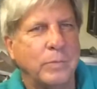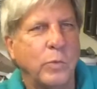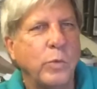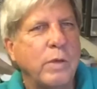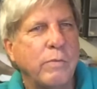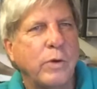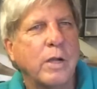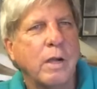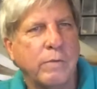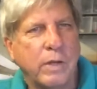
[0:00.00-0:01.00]
we've
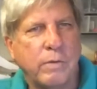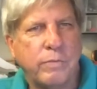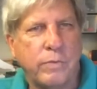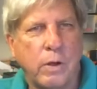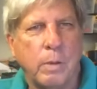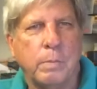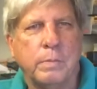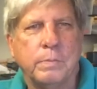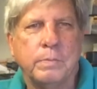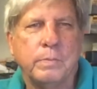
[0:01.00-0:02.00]
recovered
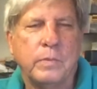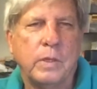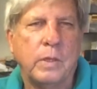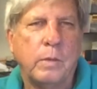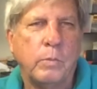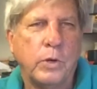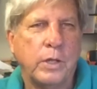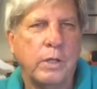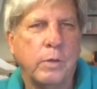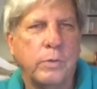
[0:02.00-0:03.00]
from
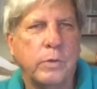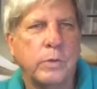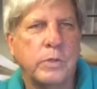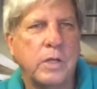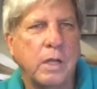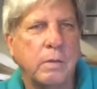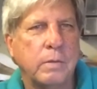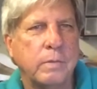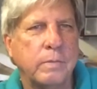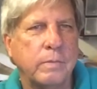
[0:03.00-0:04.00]
putting down those
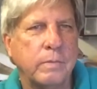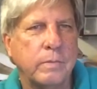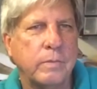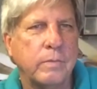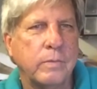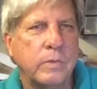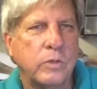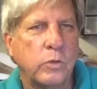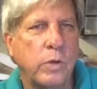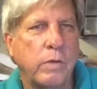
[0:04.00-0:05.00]
10
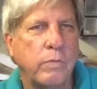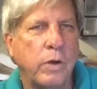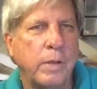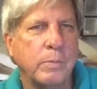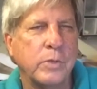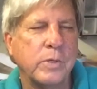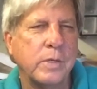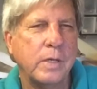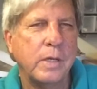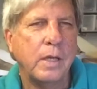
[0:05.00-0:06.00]
square frames
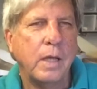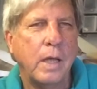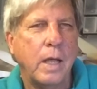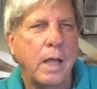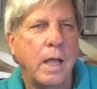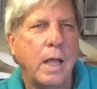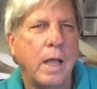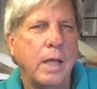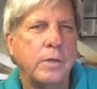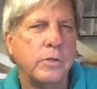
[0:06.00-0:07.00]

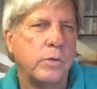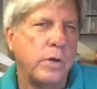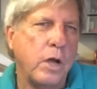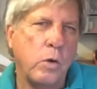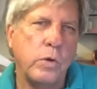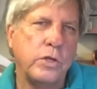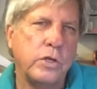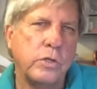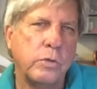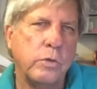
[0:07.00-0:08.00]
and so now we're
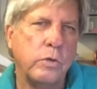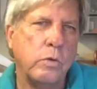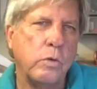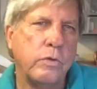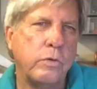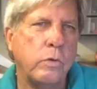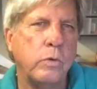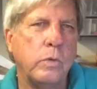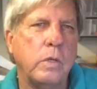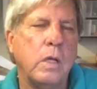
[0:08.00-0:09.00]
just going to go
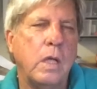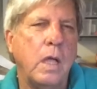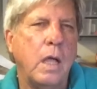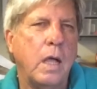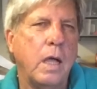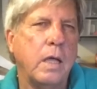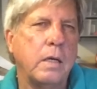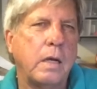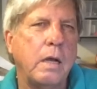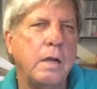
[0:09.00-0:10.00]
through
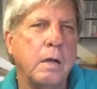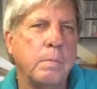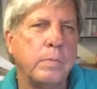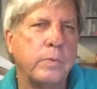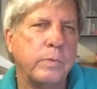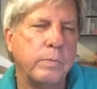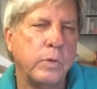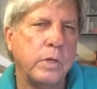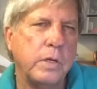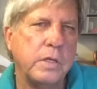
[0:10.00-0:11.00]
and clean up
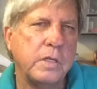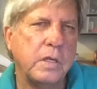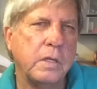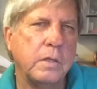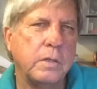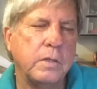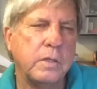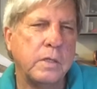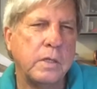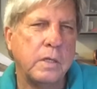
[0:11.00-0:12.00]
put in the sills